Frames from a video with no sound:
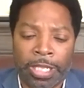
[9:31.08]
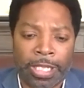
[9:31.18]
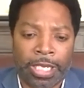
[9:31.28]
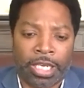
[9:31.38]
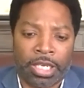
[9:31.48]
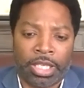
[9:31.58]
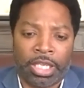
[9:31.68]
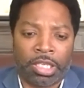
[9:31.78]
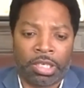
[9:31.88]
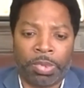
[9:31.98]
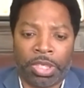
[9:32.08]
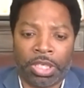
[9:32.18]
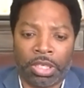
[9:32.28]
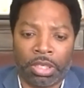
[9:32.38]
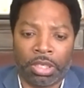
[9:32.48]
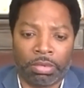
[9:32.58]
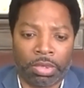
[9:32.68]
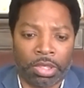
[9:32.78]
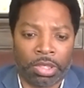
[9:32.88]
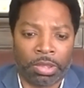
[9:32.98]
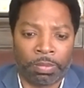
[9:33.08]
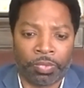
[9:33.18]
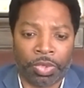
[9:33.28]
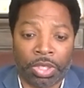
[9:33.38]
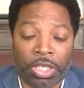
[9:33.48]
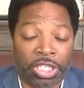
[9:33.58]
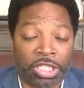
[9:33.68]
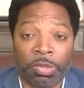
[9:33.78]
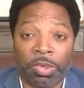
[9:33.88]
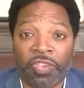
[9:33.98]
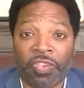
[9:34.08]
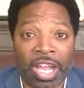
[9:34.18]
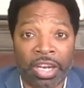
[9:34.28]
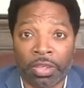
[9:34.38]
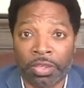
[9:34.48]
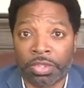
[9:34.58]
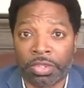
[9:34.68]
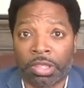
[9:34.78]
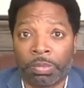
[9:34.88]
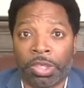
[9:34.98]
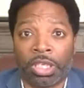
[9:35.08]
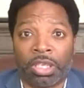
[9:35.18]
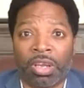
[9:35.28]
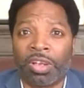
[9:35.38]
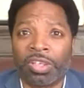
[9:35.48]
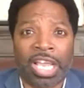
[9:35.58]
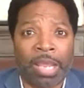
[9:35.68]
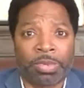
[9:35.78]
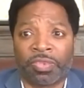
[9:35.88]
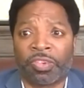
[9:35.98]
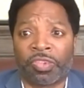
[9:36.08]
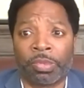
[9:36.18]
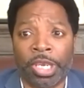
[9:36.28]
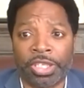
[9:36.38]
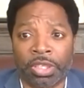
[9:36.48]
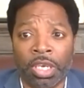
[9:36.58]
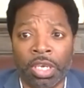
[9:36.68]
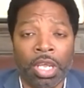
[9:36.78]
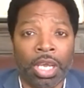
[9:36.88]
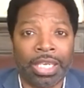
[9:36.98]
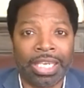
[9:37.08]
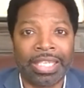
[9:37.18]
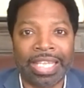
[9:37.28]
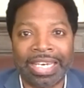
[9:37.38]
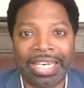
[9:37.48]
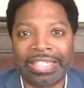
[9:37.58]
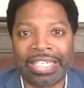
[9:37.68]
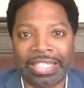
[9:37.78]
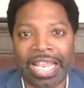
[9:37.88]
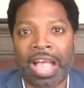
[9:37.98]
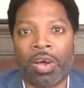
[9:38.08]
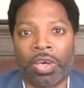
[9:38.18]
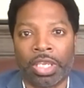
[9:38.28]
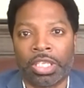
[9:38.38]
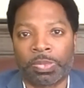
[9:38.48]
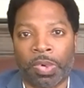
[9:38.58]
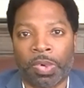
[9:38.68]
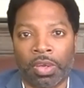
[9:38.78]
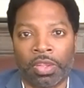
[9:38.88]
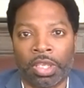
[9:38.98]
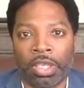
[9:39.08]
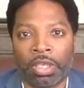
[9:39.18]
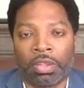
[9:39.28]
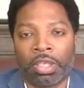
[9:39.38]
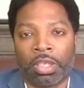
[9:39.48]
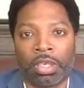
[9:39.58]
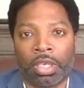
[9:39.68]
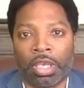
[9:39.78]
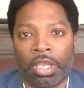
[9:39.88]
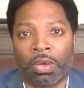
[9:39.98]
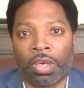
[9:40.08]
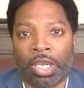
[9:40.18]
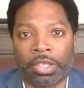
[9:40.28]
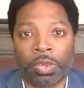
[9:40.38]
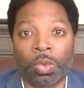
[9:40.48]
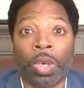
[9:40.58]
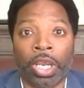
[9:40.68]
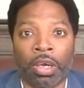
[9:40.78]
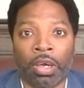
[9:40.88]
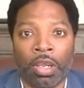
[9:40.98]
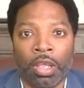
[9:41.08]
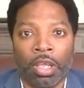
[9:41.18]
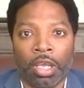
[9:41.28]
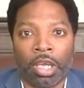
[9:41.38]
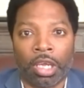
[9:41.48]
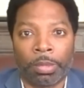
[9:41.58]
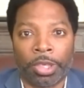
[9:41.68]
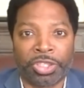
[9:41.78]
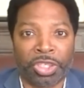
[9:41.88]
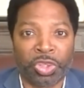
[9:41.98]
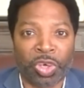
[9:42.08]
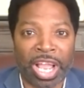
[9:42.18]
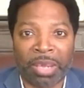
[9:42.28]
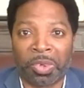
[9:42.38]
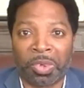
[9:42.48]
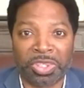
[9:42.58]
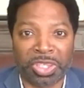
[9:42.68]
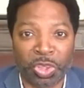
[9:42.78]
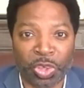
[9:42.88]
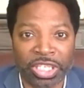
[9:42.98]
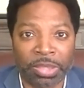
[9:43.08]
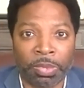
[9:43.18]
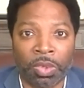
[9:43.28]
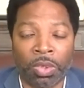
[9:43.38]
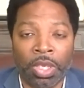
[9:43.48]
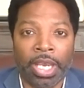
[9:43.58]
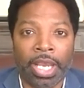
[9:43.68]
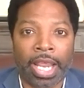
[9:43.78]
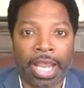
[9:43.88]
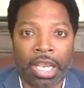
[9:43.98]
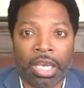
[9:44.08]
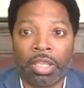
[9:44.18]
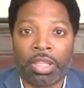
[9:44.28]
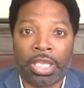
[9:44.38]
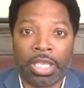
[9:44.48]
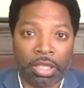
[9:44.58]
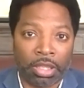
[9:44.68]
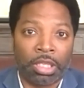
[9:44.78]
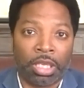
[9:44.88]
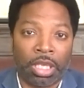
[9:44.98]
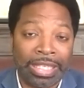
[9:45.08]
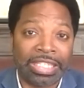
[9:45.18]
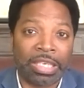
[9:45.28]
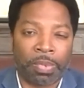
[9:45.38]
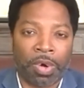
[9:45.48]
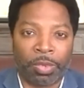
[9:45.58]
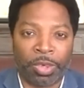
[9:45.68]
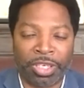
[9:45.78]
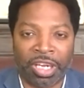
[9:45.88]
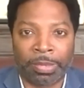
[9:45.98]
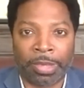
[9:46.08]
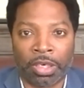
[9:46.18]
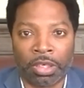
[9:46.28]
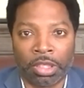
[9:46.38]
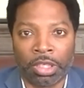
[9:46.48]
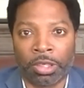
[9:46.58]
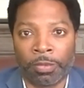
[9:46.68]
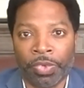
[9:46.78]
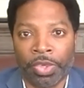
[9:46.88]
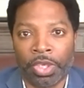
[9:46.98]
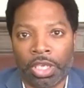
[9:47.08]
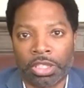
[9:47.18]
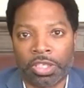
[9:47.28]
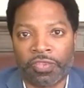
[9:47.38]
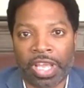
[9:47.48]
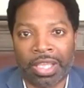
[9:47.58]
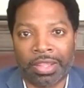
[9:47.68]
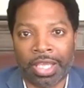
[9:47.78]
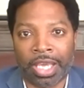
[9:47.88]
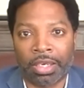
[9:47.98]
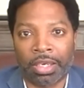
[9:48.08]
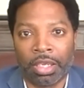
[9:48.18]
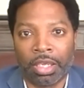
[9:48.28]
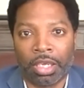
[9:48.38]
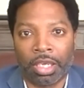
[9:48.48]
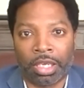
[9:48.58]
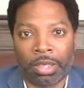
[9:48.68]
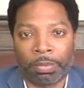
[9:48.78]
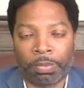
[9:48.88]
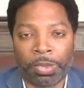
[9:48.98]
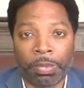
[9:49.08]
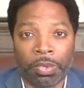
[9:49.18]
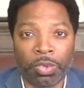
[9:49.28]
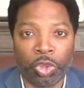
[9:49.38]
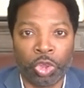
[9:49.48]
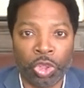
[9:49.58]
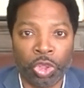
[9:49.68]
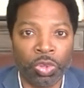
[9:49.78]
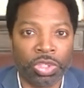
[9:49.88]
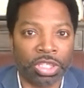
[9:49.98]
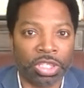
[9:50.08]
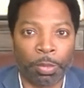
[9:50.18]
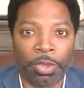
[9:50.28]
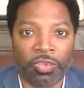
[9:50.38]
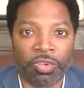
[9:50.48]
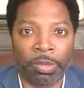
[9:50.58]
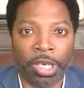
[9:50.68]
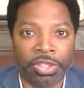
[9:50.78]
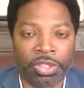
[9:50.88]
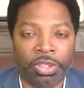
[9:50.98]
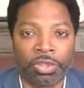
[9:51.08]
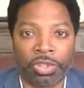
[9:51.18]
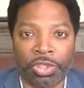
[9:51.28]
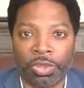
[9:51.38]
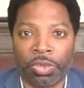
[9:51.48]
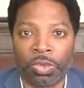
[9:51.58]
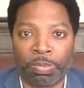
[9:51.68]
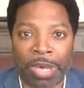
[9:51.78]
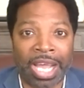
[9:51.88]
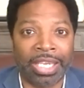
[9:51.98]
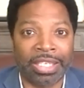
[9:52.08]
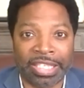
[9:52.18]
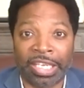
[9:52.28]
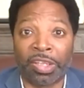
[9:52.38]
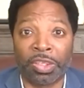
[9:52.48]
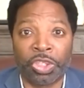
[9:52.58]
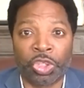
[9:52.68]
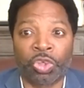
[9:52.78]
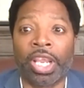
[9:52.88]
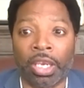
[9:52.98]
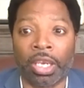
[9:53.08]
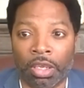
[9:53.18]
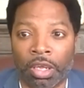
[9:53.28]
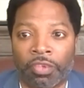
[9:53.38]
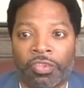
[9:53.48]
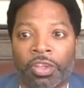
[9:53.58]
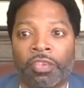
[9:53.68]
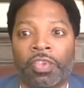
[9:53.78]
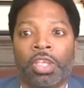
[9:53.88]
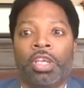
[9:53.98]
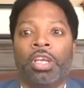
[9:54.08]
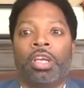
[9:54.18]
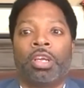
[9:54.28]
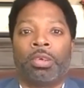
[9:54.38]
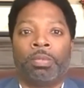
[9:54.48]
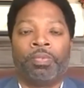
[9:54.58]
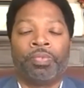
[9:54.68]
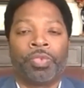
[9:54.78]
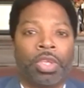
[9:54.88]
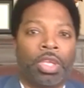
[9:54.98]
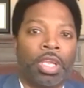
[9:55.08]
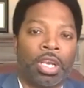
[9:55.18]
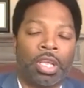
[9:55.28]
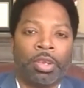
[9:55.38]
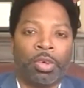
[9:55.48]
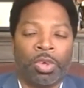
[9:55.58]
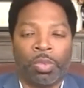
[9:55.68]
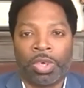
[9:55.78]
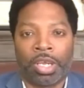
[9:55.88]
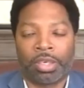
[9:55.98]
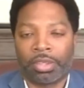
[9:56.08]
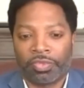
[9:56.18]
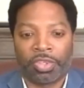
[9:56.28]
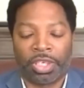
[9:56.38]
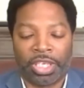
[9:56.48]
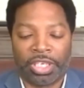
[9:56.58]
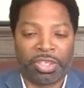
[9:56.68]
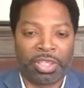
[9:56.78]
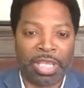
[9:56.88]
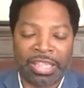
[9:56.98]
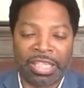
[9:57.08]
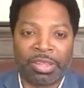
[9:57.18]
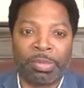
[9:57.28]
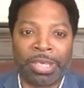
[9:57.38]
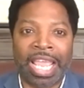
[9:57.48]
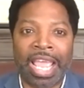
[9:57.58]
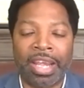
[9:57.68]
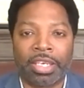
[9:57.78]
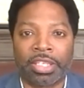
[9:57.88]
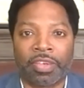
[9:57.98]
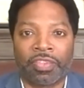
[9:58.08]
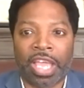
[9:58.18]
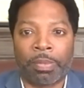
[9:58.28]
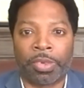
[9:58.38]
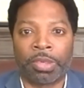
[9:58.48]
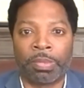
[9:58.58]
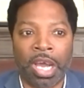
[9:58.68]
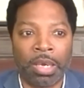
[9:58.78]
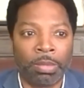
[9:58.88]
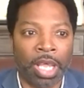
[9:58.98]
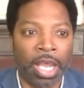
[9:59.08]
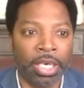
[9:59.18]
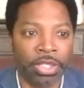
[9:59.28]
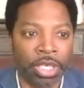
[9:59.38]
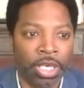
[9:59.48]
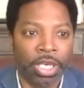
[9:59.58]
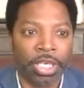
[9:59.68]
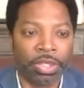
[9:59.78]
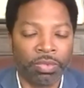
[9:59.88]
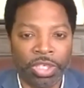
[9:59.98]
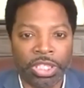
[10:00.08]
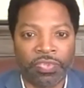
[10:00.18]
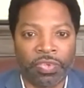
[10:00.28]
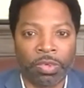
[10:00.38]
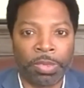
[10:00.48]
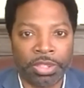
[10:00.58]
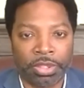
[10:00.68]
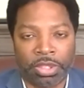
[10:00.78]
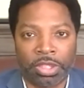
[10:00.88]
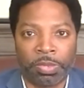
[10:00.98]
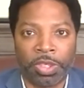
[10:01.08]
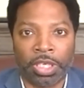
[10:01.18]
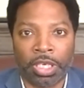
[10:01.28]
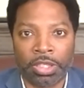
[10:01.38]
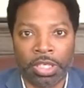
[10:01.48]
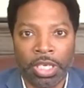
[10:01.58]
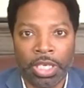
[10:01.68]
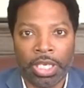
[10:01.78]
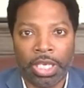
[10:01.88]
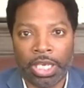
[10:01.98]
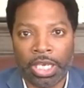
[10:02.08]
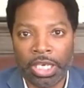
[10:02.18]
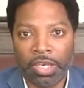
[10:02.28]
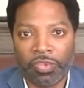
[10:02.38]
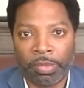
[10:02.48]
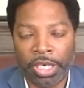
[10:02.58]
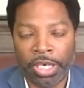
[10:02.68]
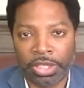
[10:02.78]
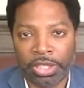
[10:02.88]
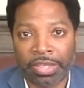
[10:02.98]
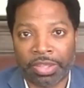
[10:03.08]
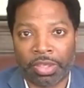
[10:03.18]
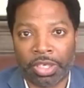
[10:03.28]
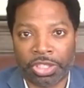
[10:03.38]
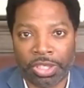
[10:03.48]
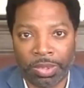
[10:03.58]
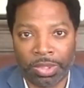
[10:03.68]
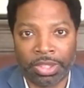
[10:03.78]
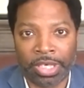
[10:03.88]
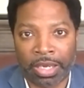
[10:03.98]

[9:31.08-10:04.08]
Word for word: uh, it could be um, customer files it could be all types of information again that exists out in this part of the the internet to where um, it's untrackable, it's untraceable. And the, the illicit part we talked about earlier is the fact that uh, people use this company information to buy, sell, and trade off of. Um, and I, you know, we're not going to get into like the, the mechanics of that, but the bottom line is, it's a risk for businesses because any information that's out there that's stolen now,